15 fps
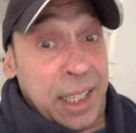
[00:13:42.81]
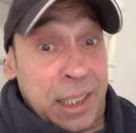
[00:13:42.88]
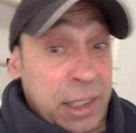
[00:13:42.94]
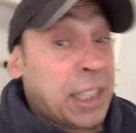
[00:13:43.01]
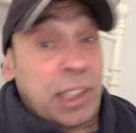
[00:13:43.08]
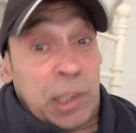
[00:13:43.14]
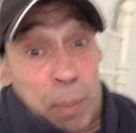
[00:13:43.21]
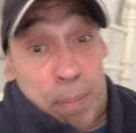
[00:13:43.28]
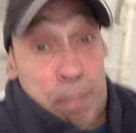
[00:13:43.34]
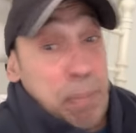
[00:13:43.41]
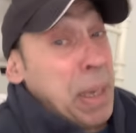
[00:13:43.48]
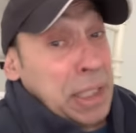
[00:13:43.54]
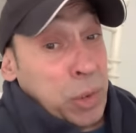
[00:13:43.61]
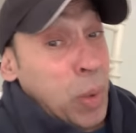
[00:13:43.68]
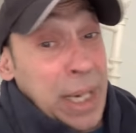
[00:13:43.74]
That's the
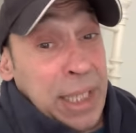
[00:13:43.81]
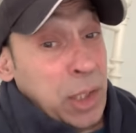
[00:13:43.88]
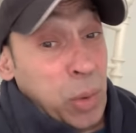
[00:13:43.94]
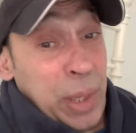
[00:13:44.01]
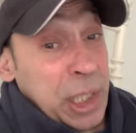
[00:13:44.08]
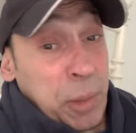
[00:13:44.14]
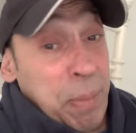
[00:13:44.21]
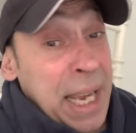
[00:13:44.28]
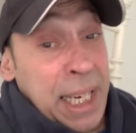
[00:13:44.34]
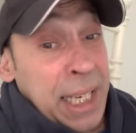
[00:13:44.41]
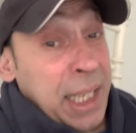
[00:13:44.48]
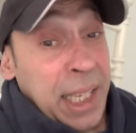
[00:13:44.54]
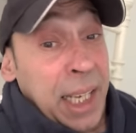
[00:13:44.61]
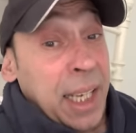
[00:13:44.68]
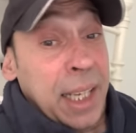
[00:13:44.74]
best way to explain
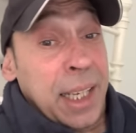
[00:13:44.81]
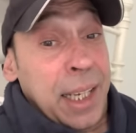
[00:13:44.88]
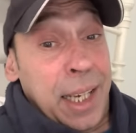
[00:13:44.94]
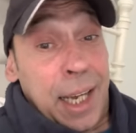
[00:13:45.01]
it.